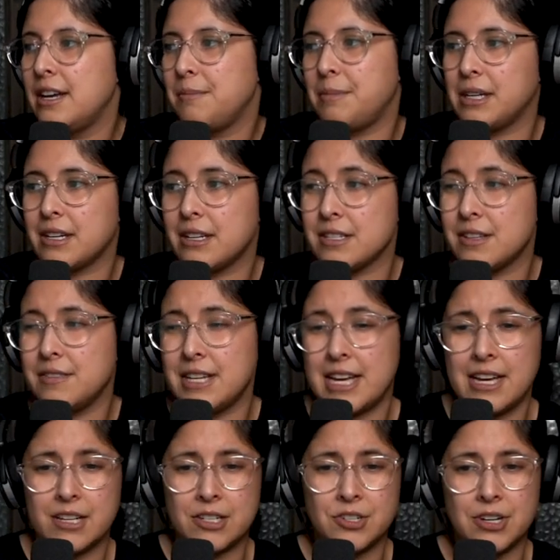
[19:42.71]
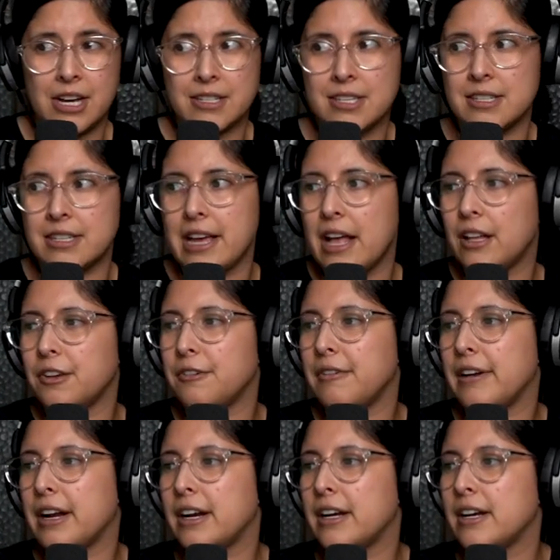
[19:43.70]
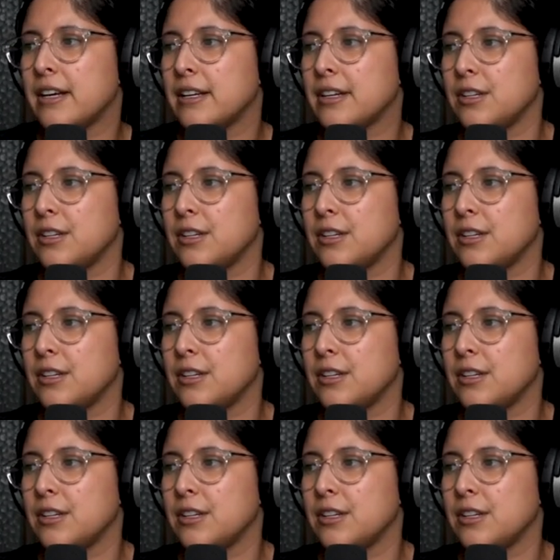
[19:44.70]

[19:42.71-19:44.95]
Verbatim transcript: Because of the extracts in aloe vera,